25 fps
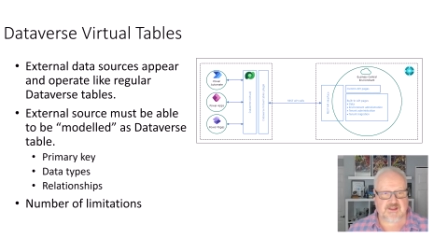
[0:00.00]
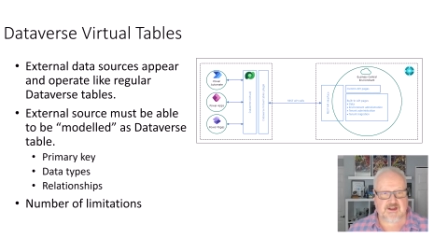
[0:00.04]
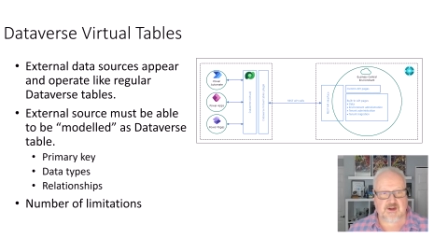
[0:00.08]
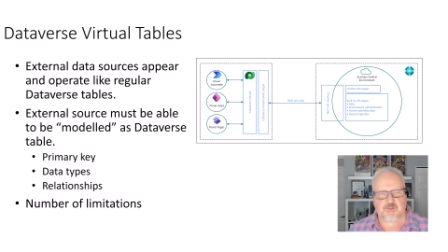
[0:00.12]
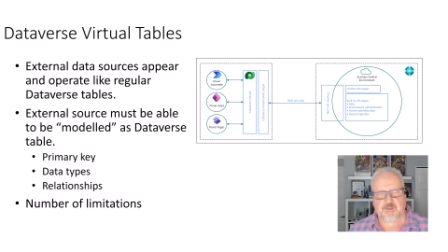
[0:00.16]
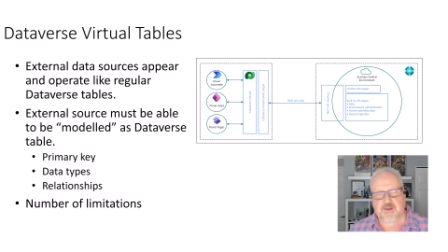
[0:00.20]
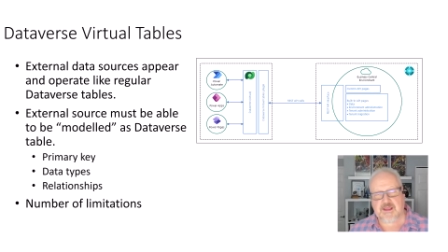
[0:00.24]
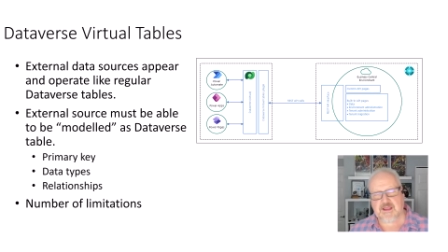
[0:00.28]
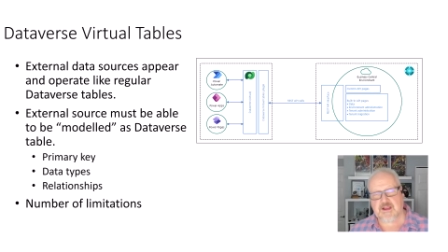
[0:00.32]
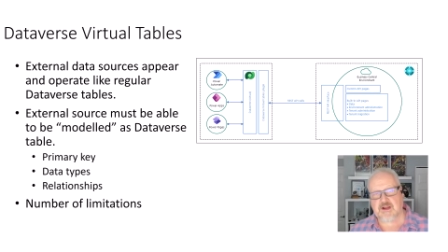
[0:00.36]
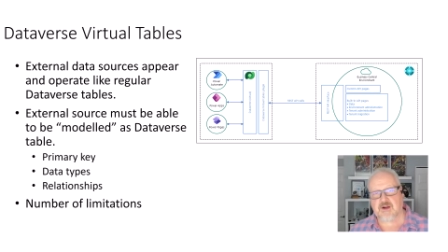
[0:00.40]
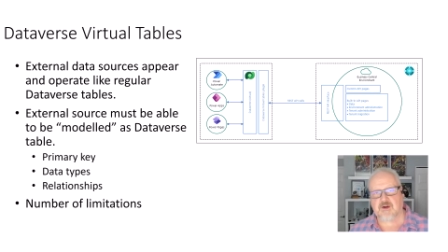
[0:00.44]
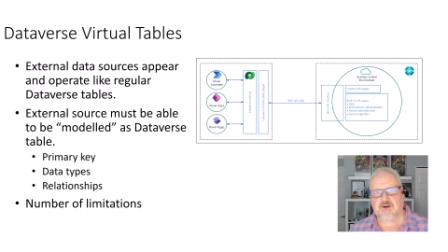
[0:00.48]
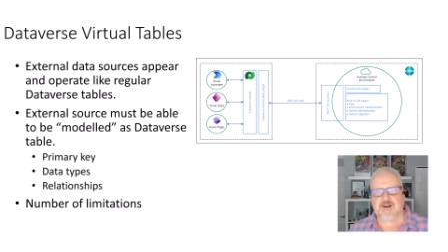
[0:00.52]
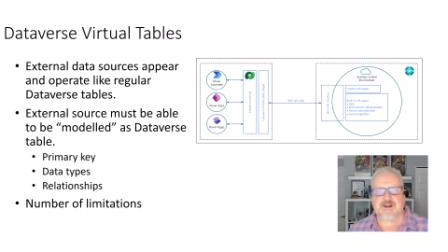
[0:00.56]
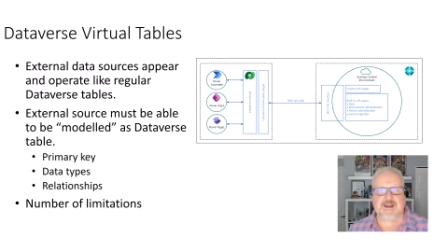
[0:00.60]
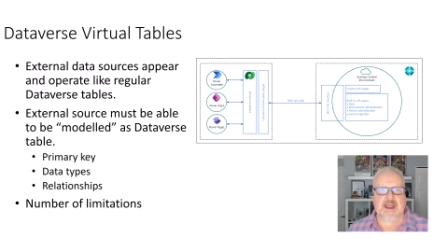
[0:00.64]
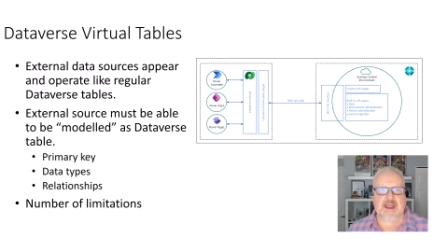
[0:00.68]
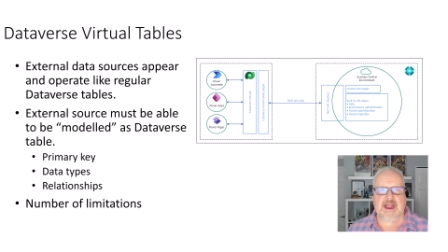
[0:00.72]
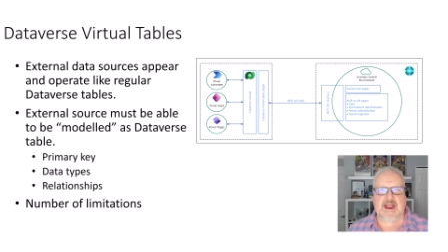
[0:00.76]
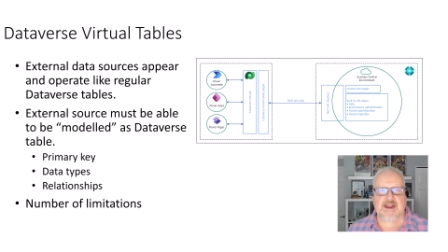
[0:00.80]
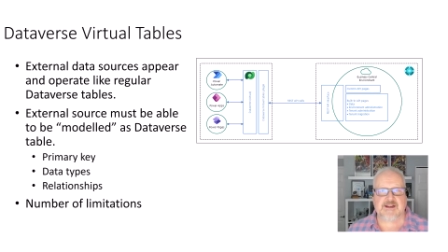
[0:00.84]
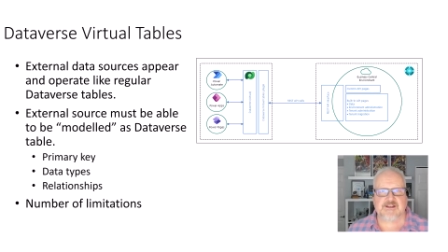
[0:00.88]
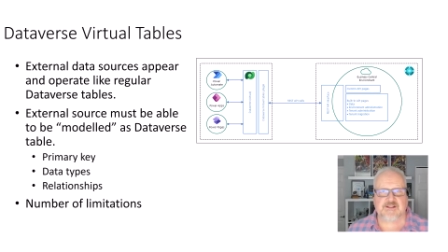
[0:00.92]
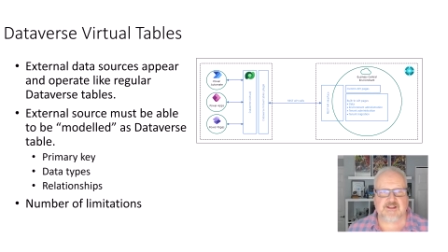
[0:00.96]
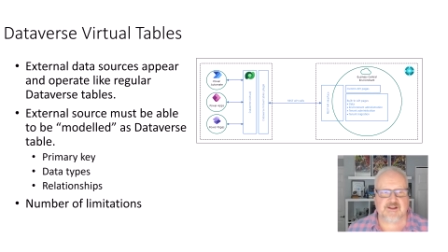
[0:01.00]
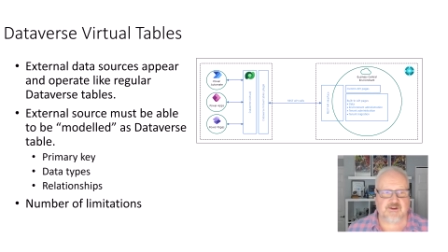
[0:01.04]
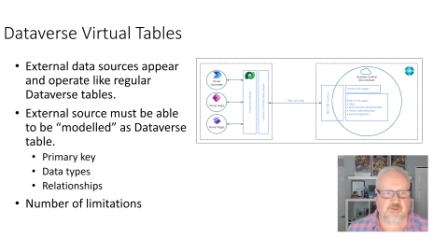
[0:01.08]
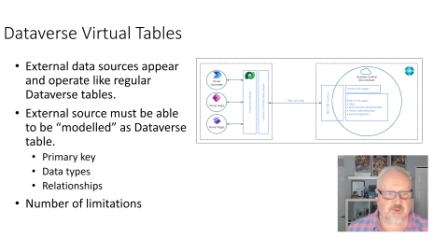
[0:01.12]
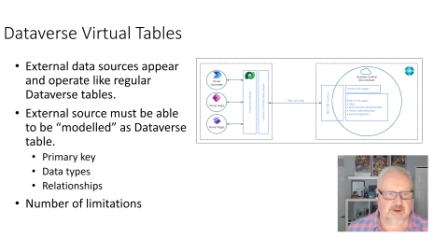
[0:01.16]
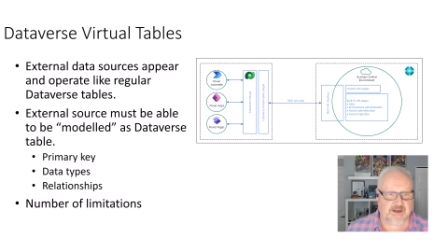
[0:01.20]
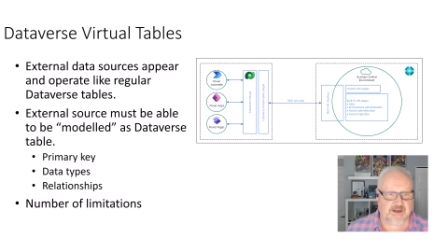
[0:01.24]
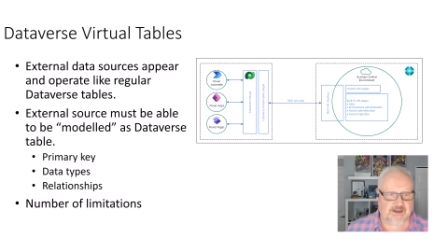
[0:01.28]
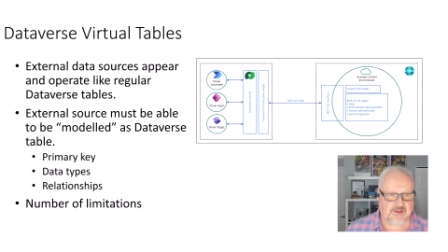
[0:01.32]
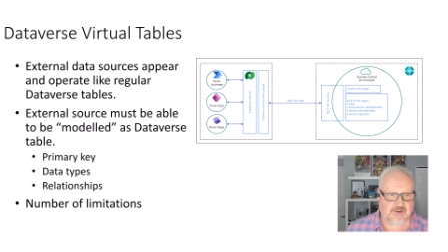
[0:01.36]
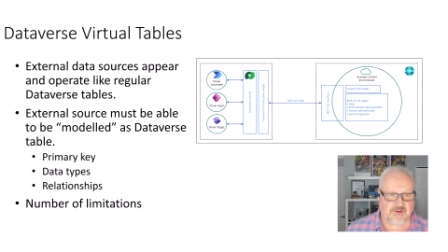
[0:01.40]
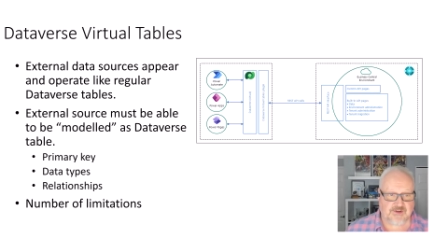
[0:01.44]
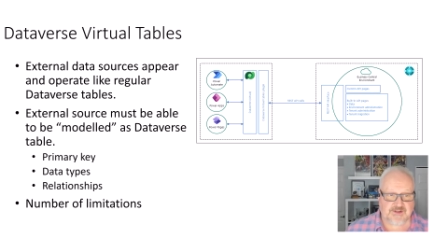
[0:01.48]
that appear and act like
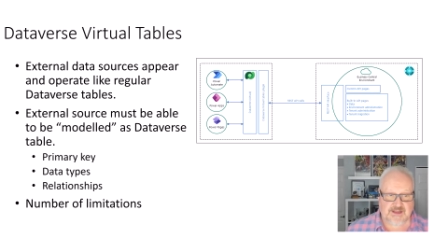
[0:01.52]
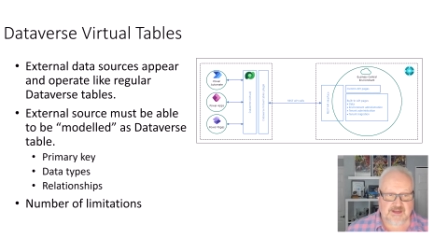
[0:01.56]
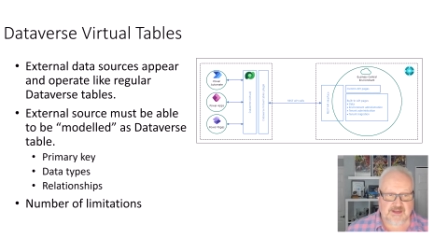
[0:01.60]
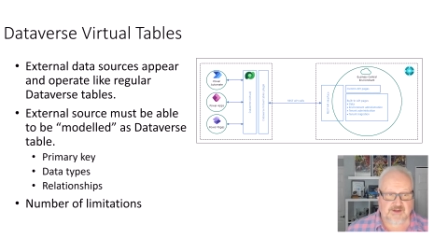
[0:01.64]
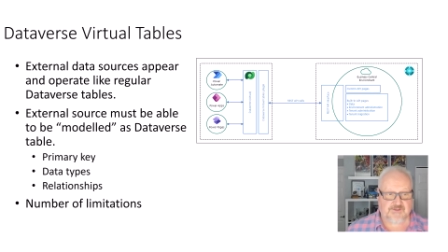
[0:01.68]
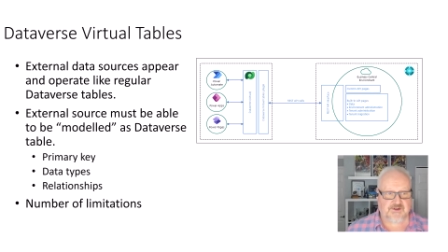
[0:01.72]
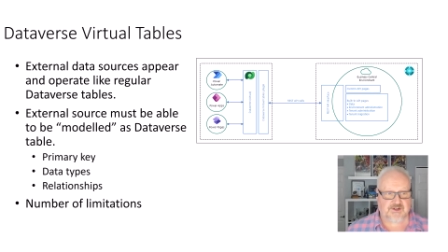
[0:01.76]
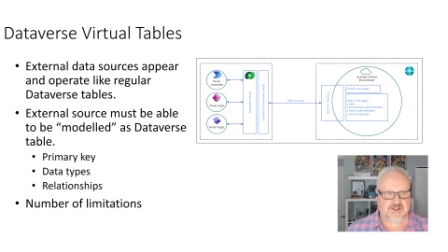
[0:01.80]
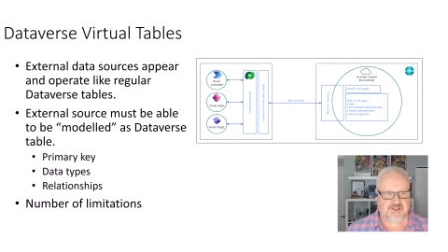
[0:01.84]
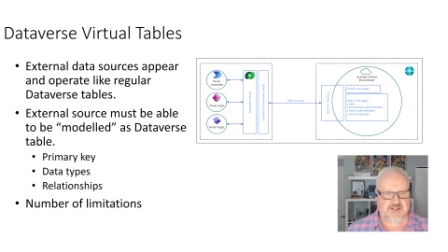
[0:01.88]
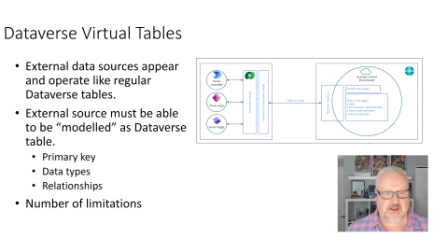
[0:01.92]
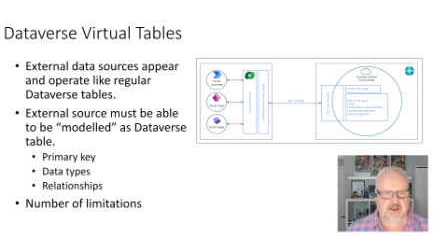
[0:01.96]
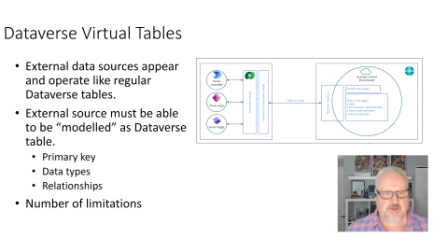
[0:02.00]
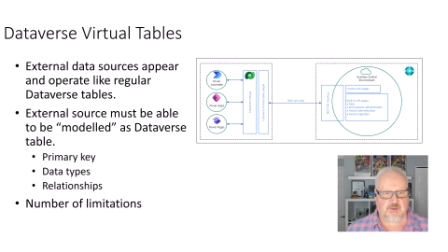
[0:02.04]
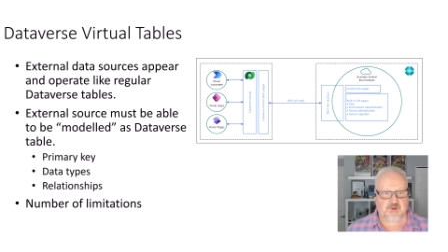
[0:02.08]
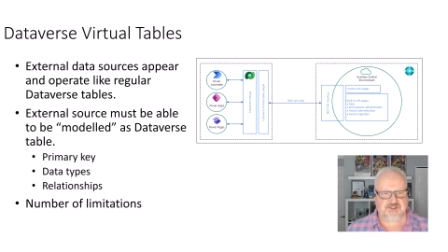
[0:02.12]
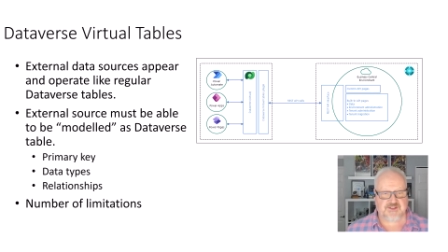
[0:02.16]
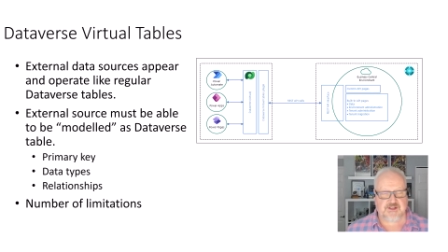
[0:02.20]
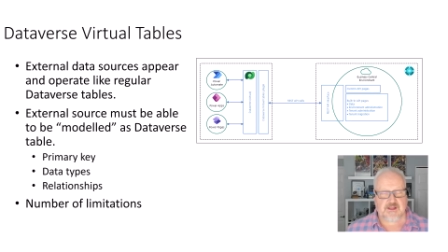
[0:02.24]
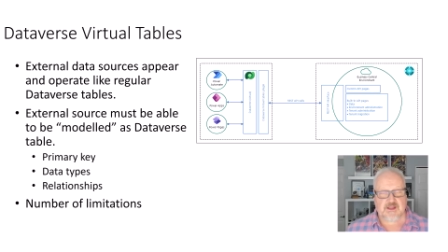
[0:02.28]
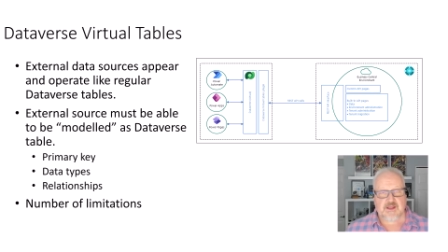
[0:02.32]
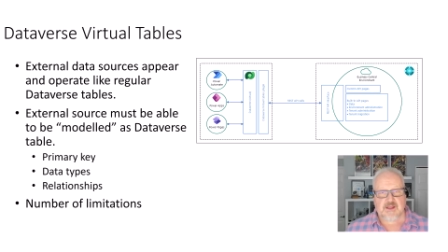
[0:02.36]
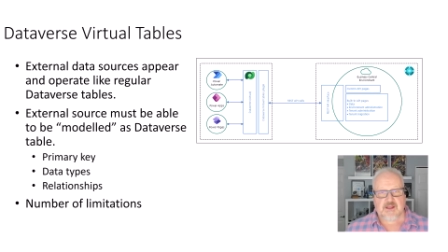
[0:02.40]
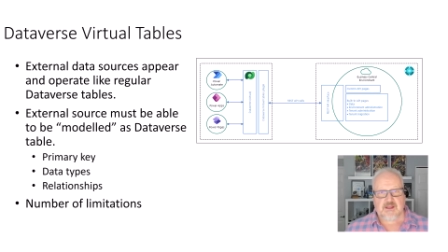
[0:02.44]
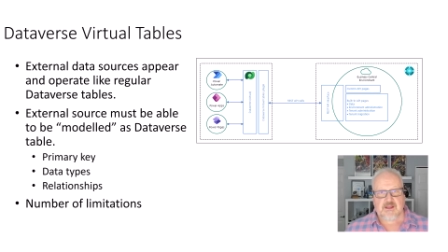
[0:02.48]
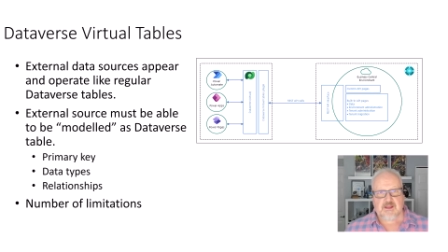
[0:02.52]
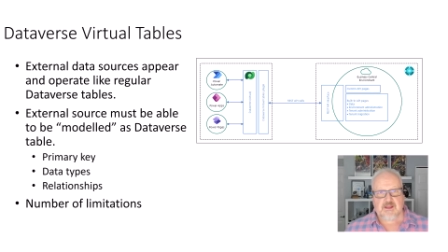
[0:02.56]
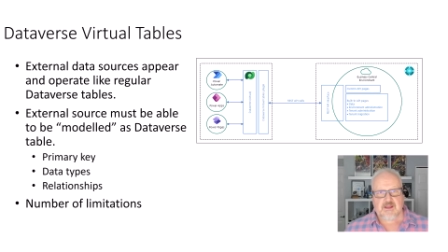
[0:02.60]
regular Dataverse tables.